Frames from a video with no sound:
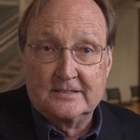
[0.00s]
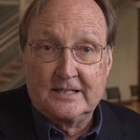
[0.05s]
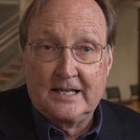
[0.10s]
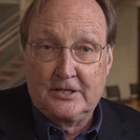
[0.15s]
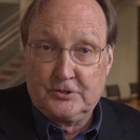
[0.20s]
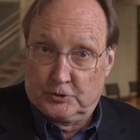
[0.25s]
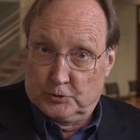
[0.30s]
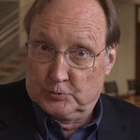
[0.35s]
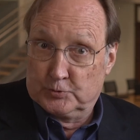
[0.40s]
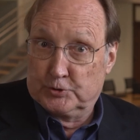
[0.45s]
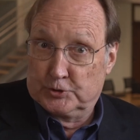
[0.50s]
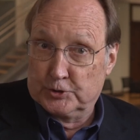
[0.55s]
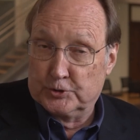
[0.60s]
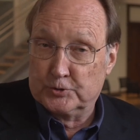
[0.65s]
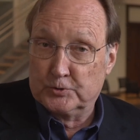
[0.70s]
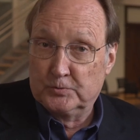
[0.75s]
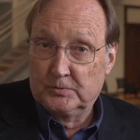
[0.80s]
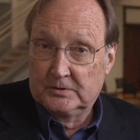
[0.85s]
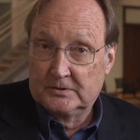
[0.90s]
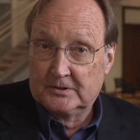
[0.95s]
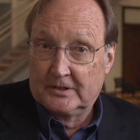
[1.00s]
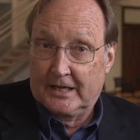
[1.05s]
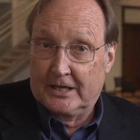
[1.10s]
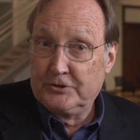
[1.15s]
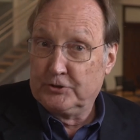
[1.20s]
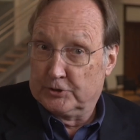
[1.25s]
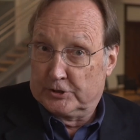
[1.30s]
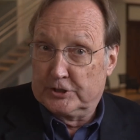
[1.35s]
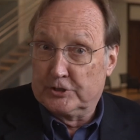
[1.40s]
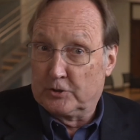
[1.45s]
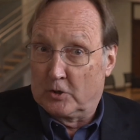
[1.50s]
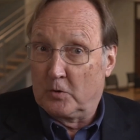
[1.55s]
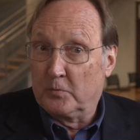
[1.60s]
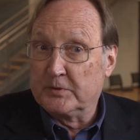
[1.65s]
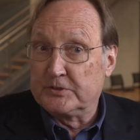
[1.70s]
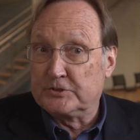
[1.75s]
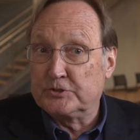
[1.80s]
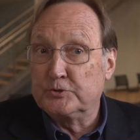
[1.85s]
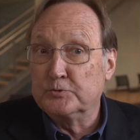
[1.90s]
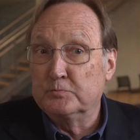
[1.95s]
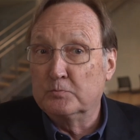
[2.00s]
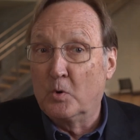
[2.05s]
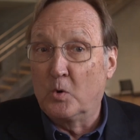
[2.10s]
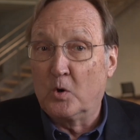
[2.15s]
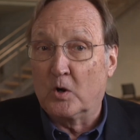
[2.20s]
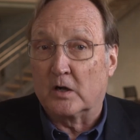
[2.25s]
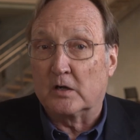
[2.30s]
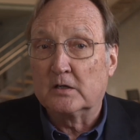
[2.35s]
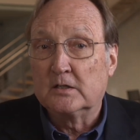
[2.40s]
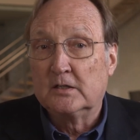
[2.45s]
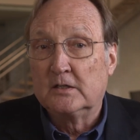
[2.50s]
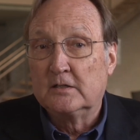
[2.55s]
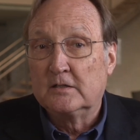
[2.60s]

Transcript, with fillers: and you do, and you can always do more.